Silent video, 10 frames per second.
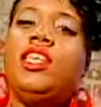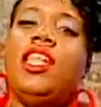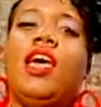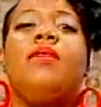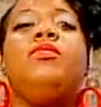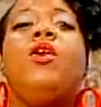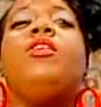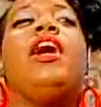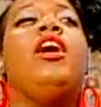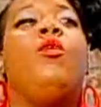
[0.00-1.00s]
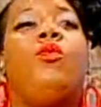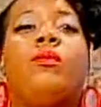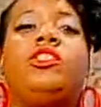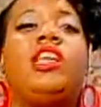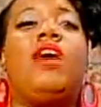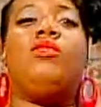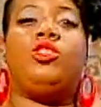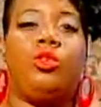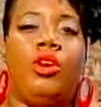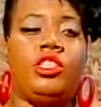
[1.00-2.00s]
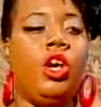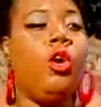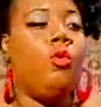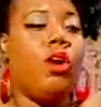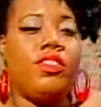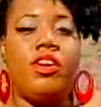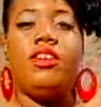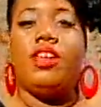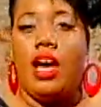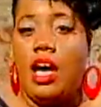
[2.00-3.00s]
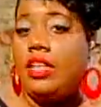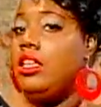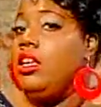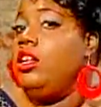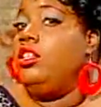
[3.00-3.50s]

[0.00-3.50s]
to let him know that a woman should have a choice whether or not,